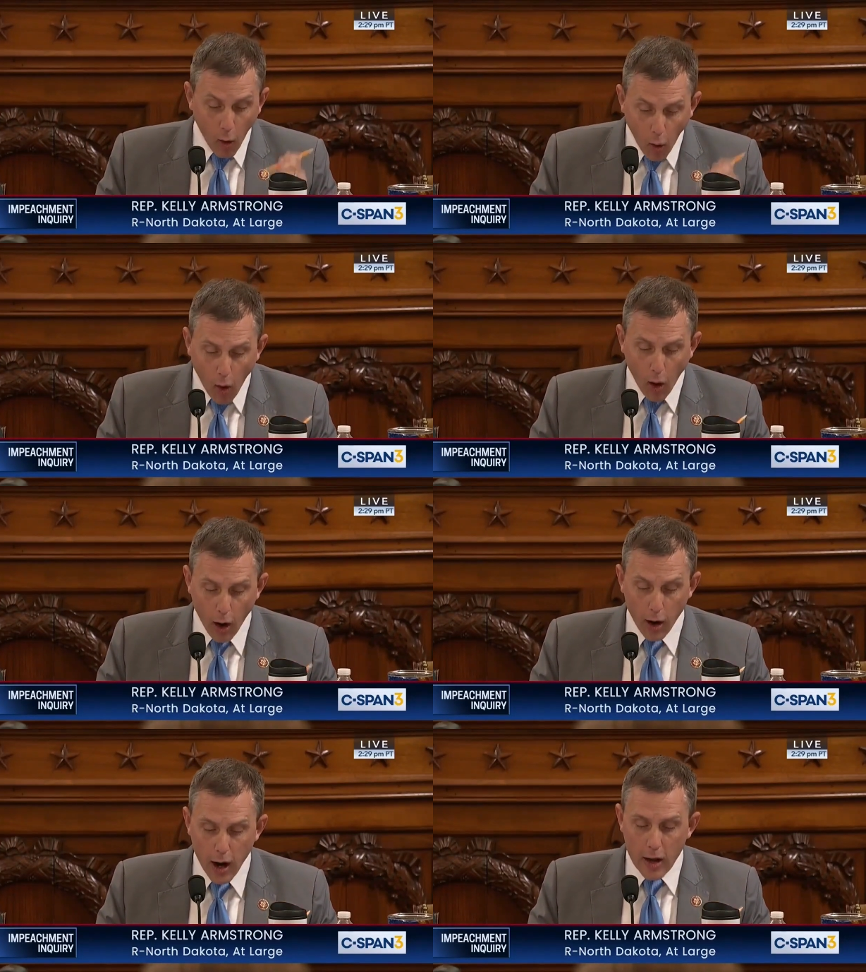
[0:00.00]

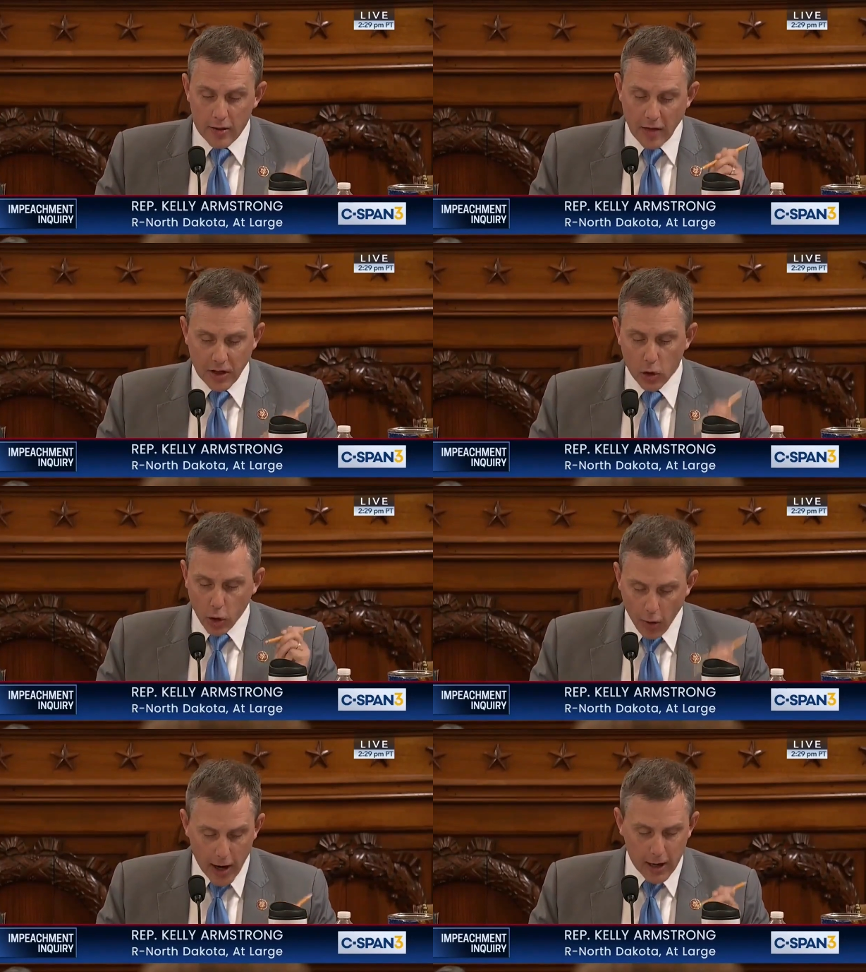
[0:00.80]
or that the
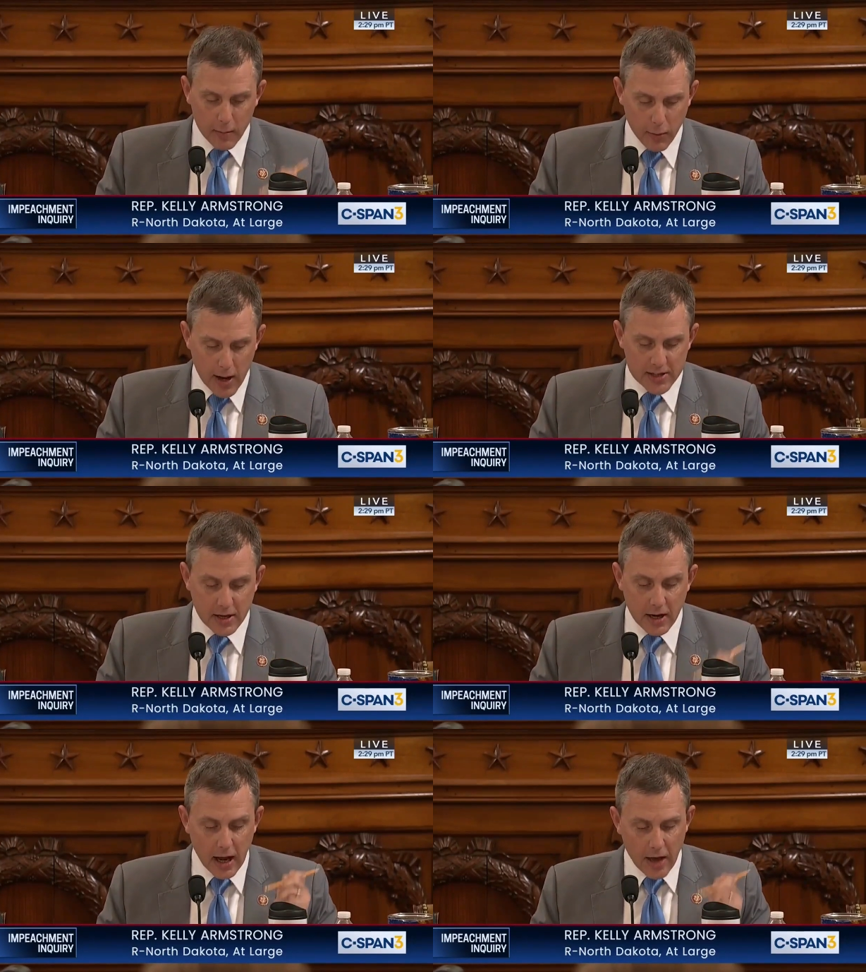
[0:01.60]
Ukrainian
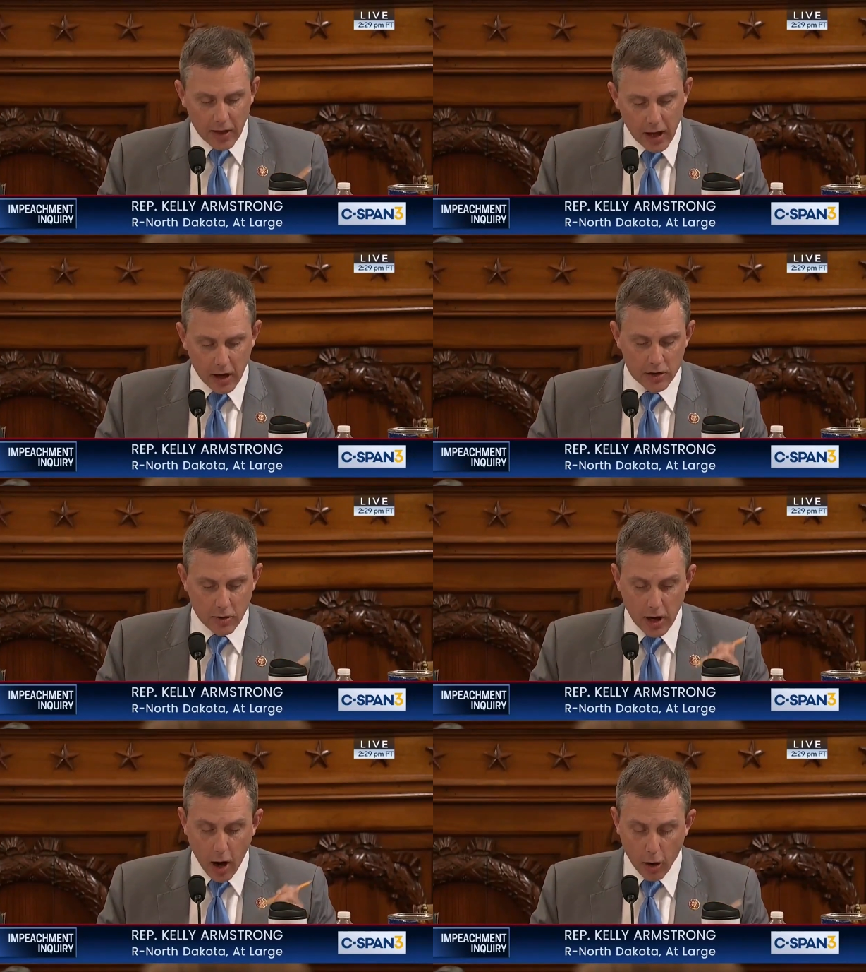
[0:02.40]
president and the
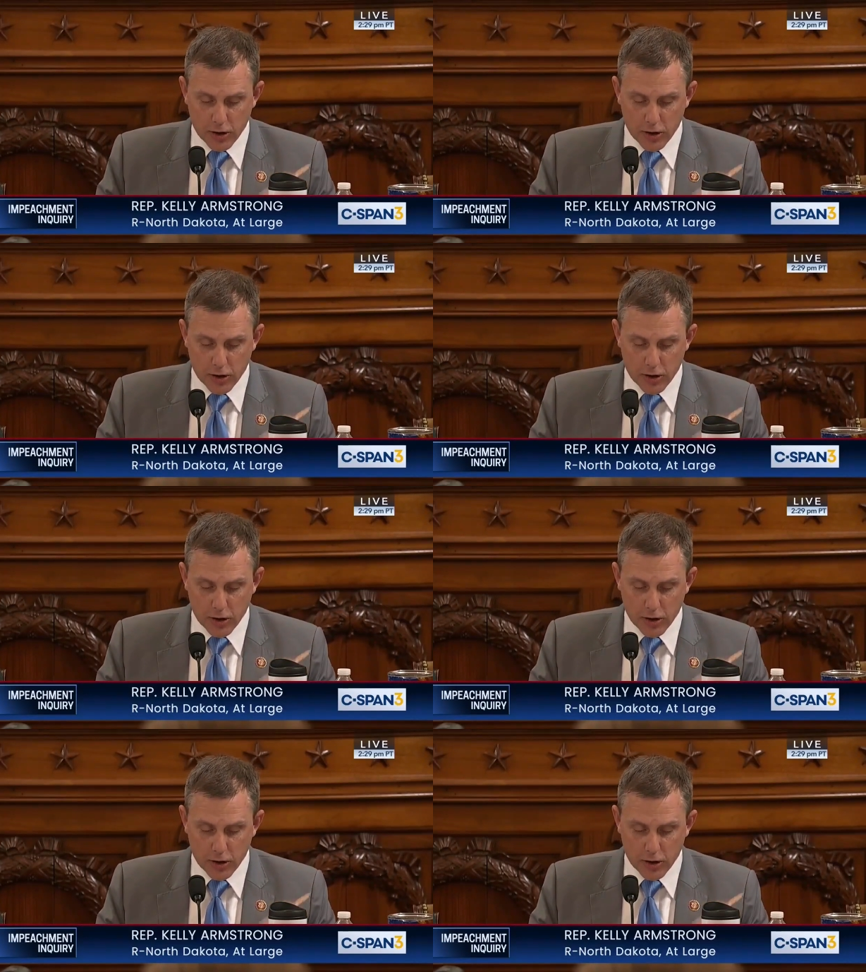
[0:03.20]
country are